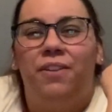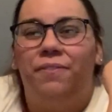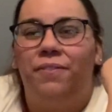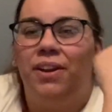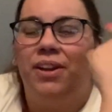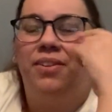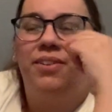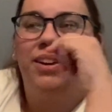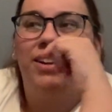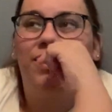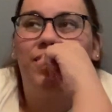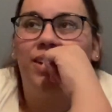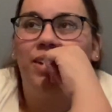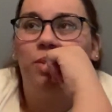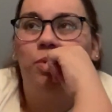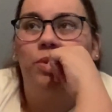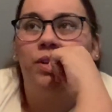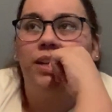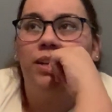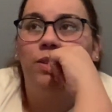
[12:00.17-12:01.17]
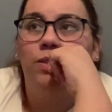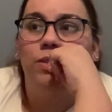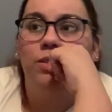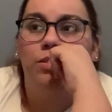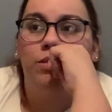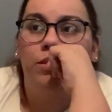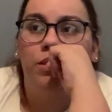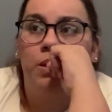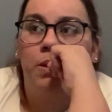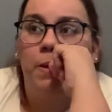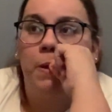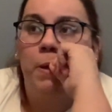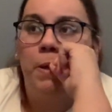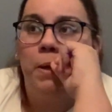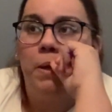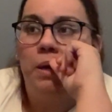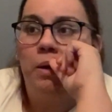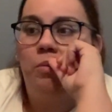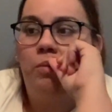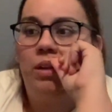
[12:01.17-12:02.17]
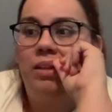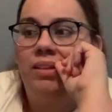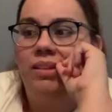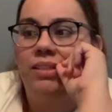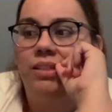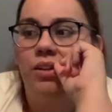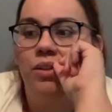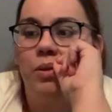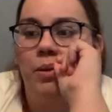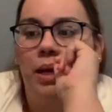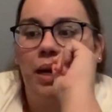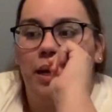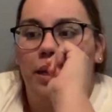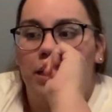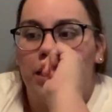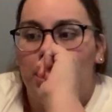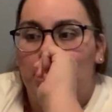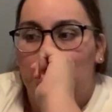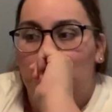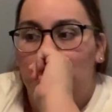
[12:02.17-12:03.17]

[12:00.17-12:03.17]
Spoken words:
to figure out like what else I wanted to tell you guys.